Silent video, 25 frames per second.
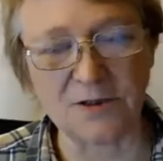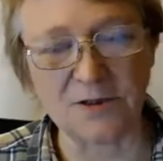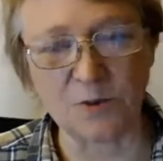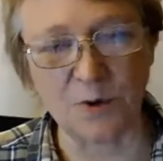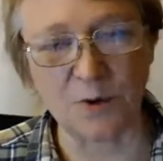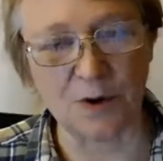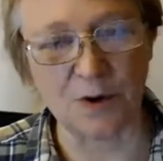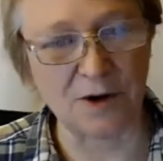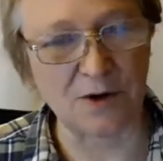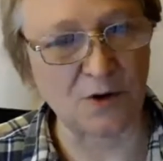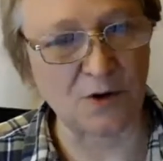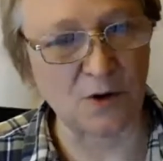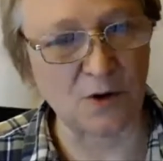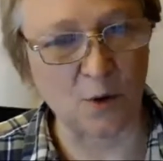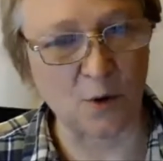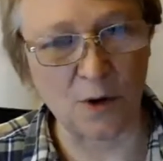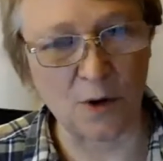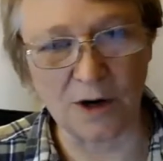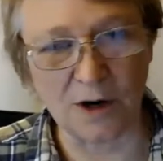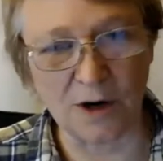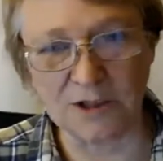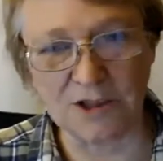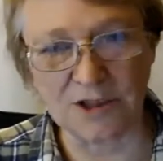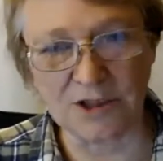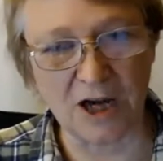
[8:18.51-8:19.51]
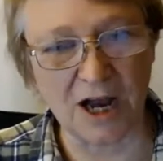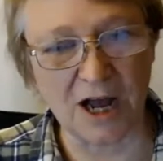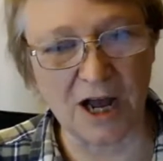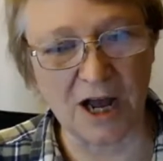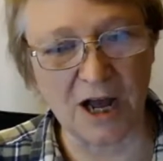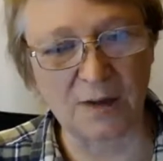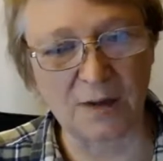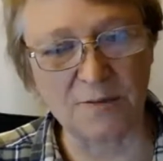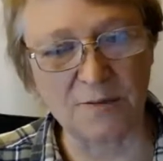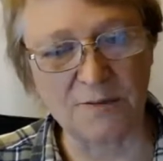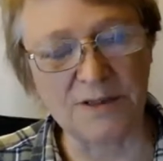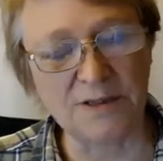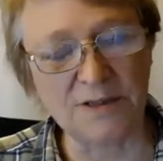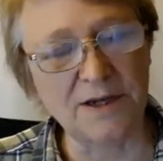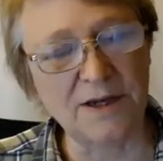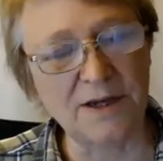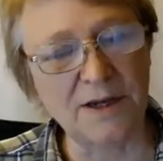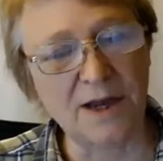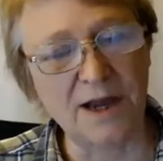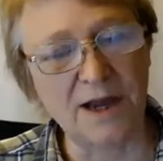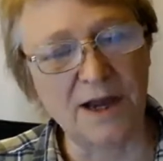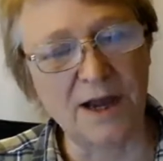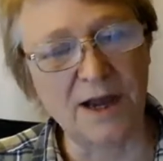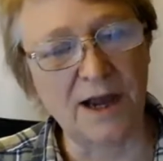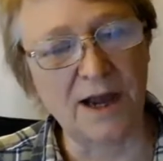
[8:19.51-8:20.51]
We want to do our jobs.
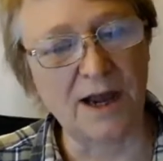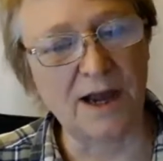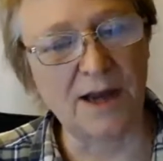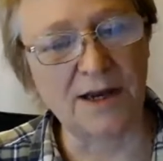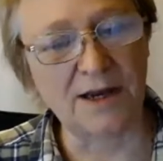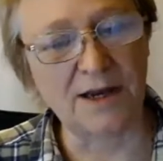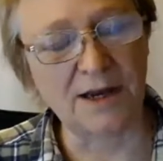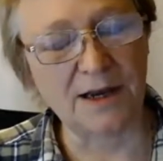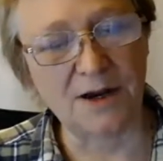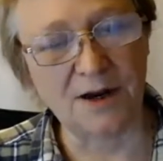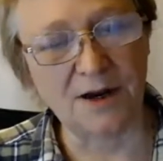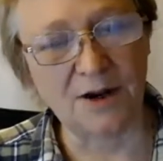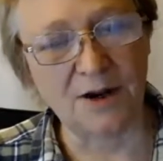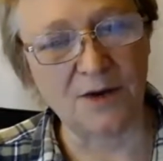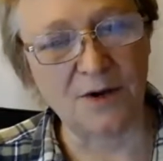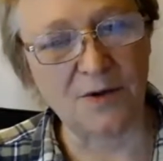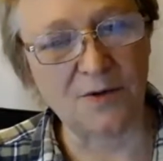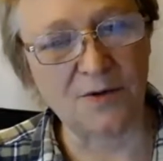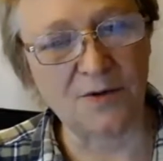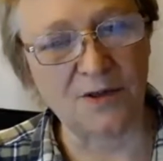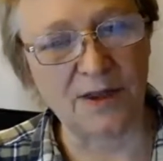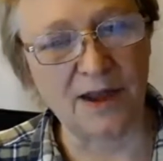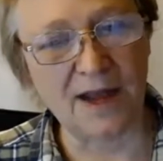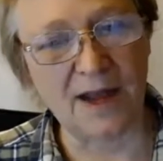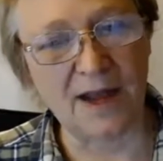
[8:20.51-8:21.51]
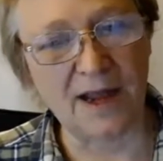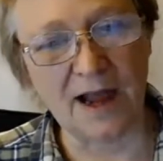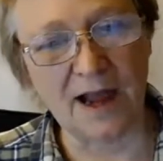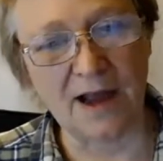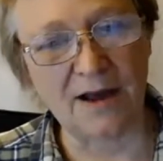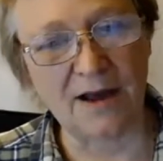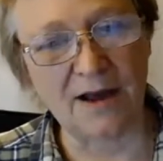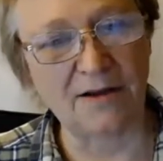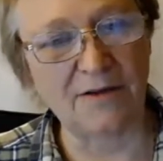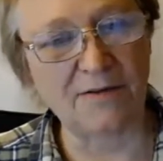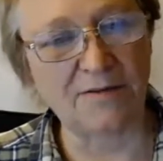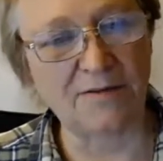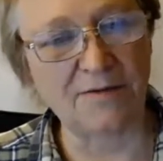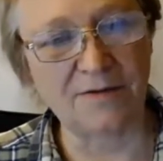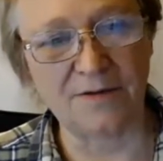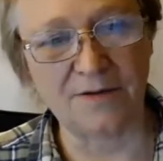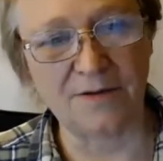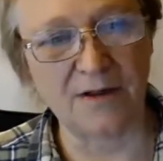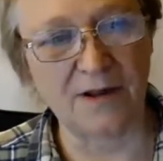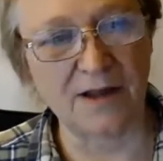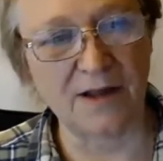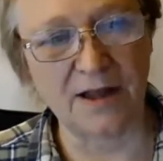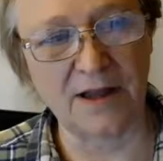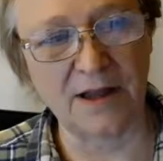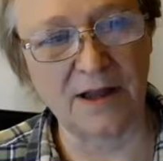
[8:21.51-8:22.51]
And, you know, they have,
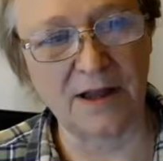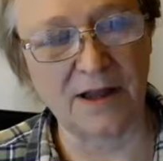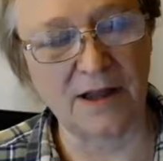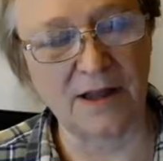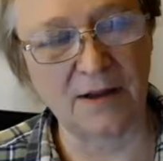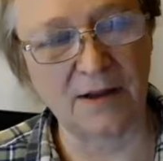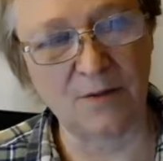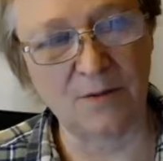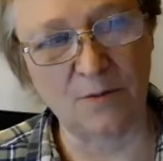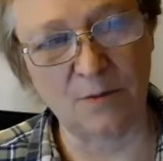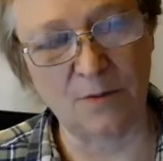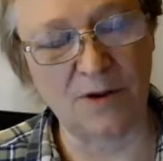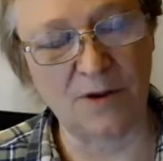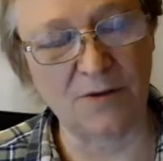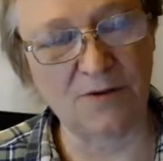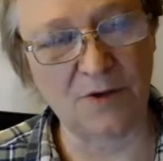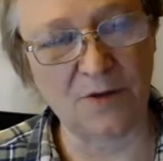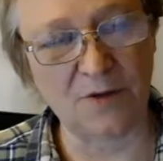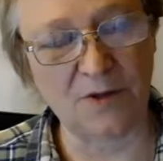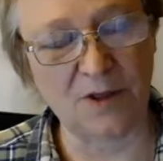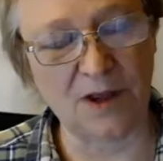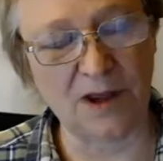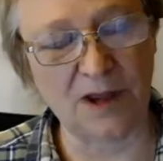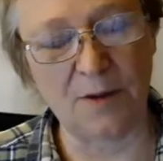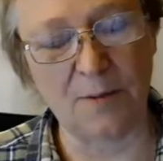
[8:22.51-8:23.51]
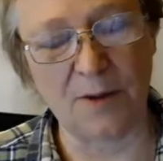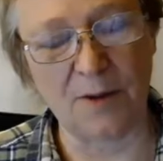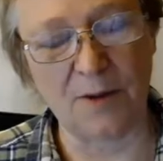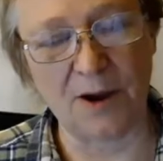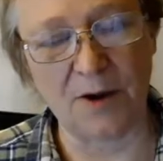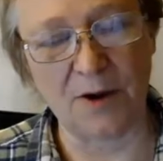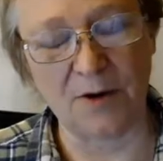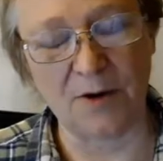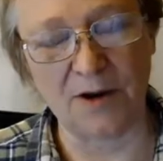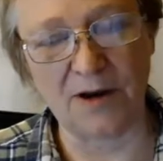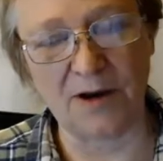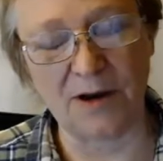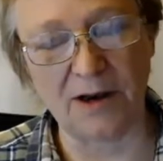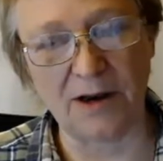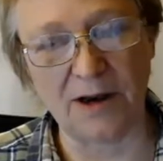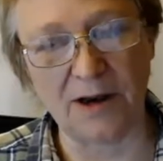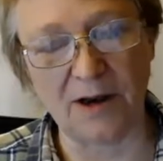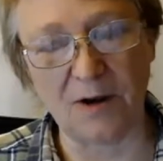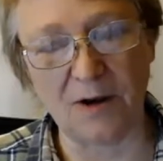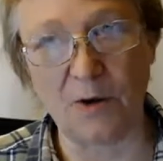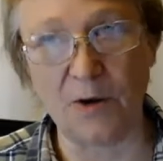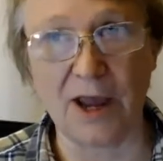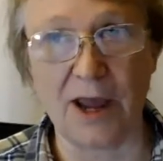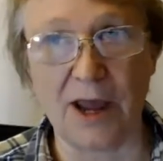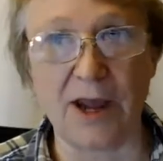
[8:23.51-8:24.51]
if you think about it,
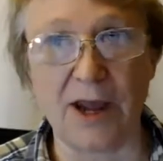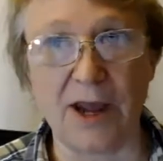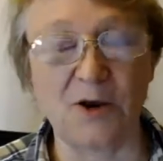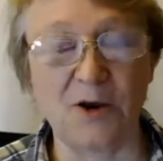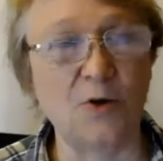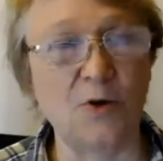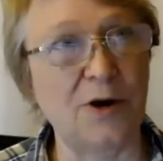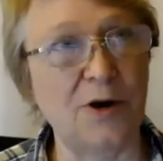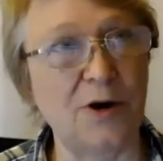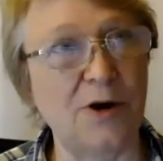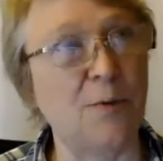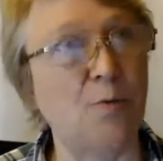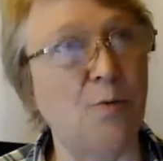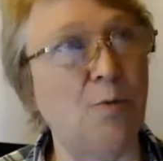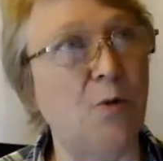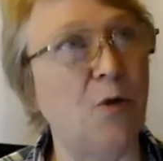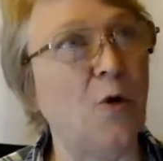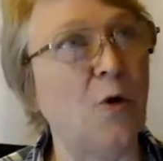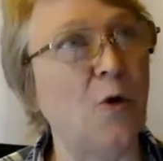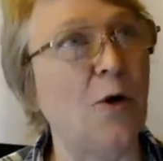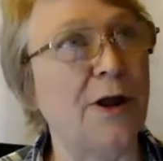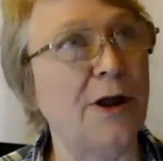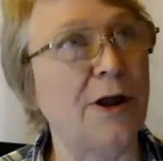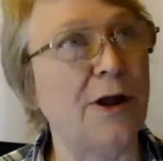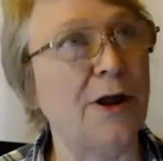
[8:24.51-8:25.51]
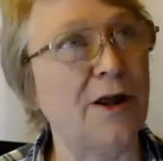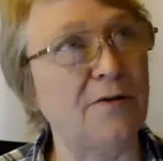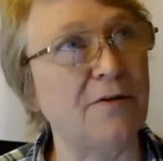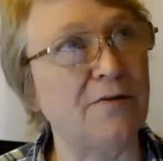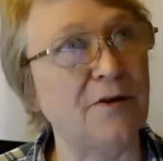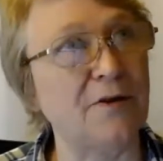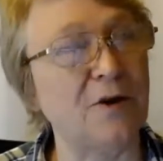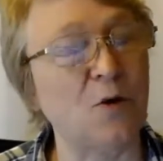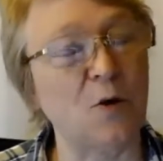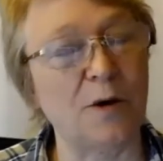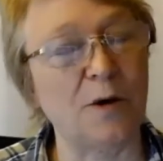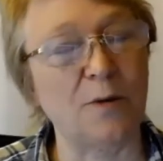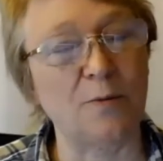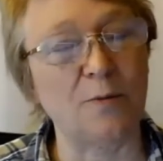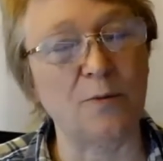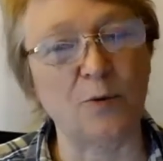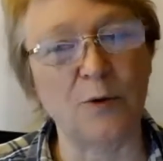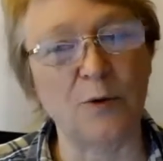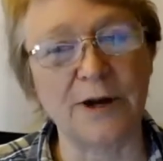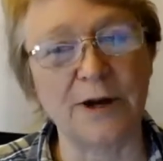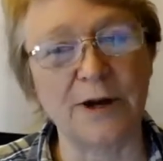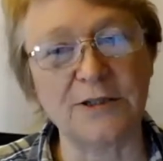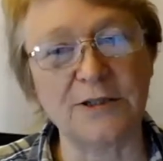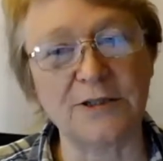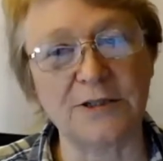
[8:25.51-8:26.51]
okay, you're an employee of a
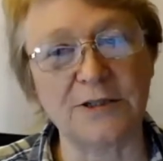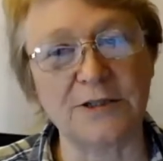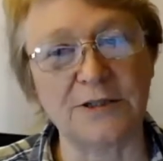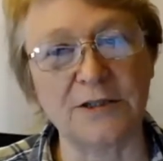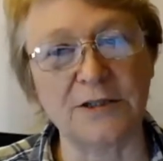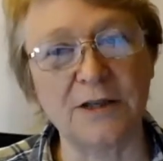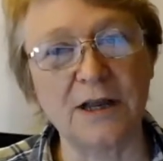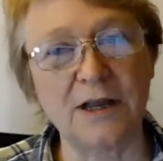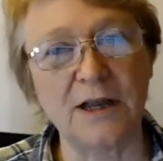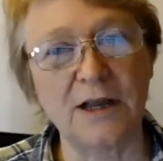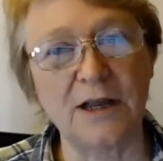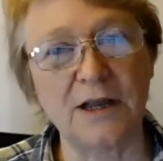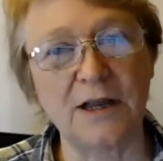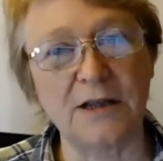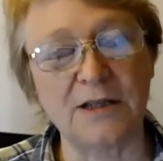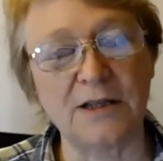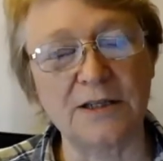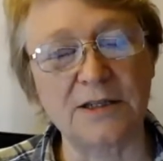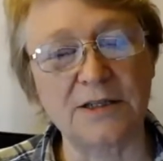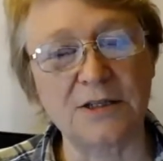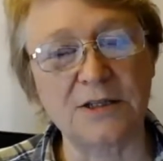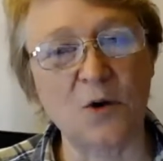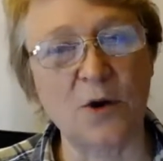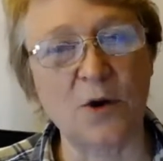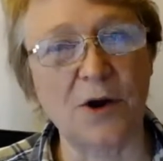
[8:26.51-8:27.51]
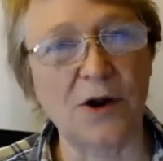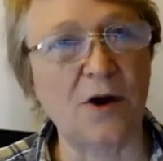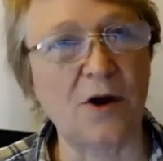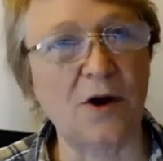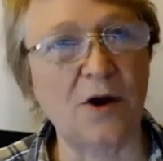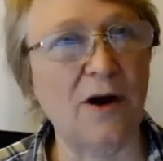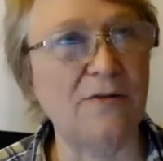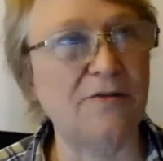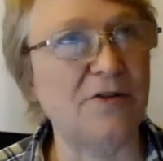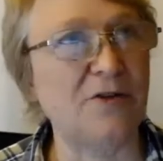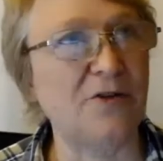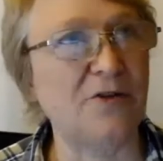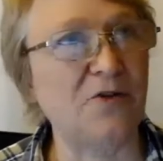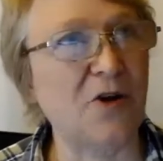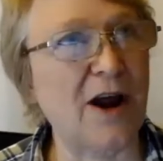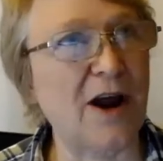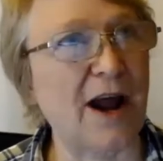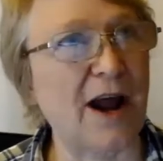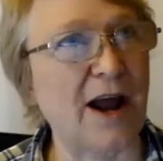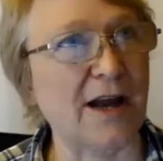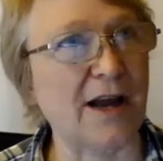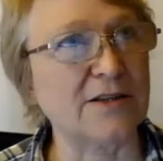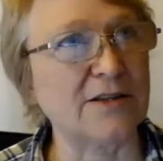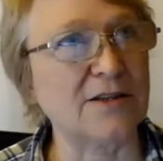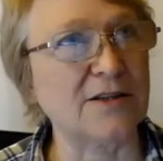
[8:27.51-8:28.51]
corporation that's going off the
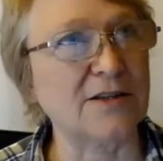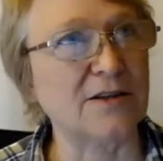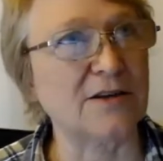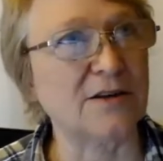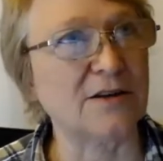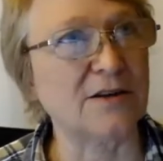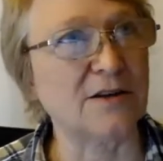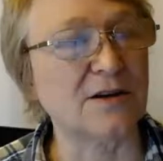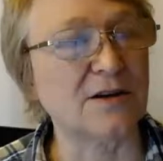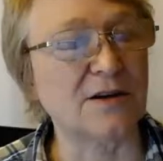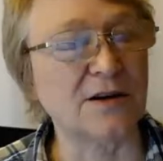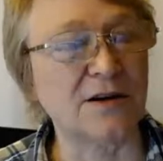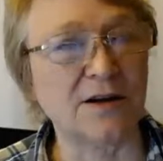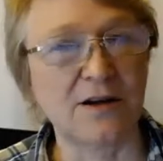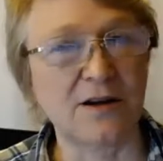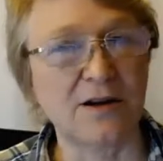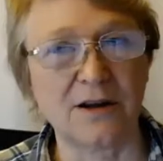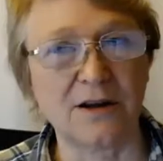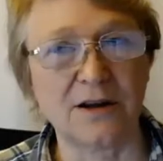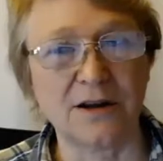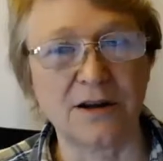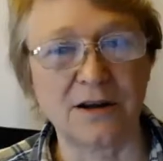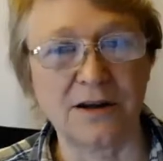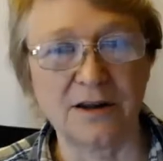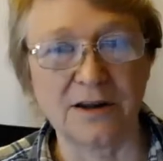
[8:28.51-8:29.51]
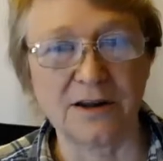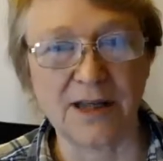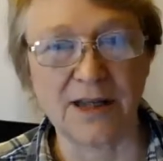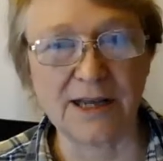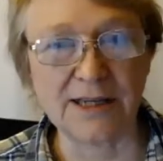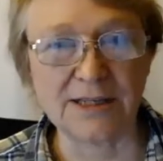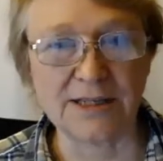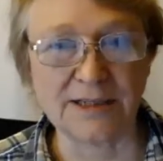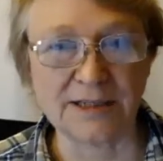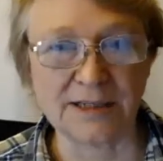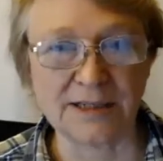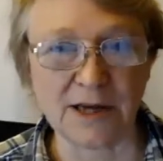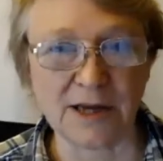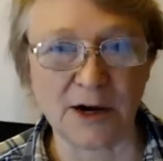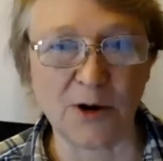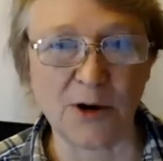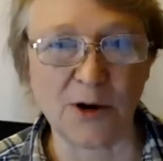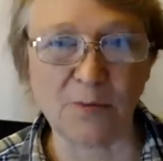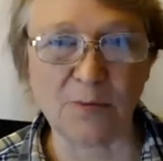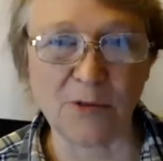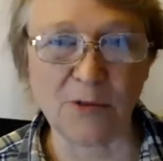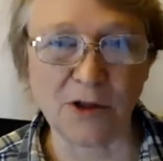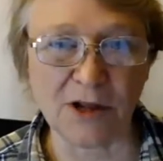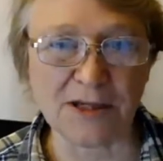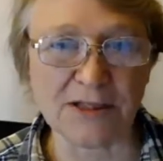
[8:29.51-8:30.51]
tracks. That's a
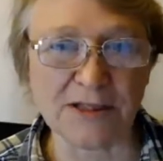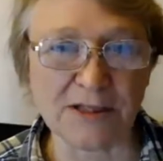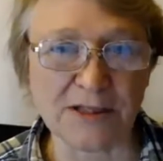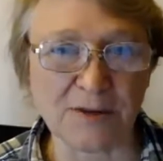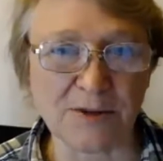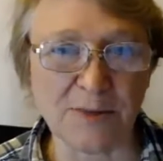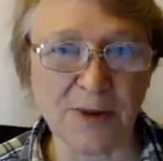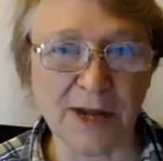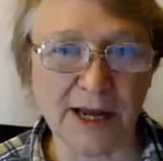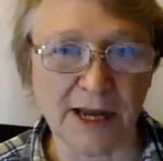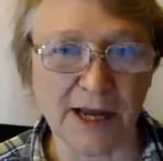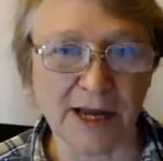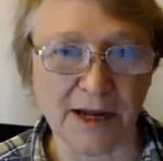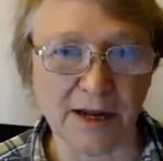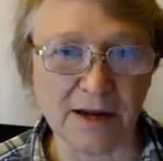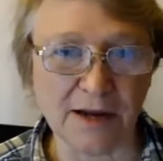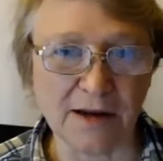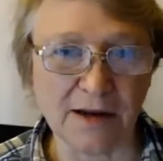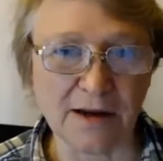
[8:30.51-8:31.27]
scary place to be.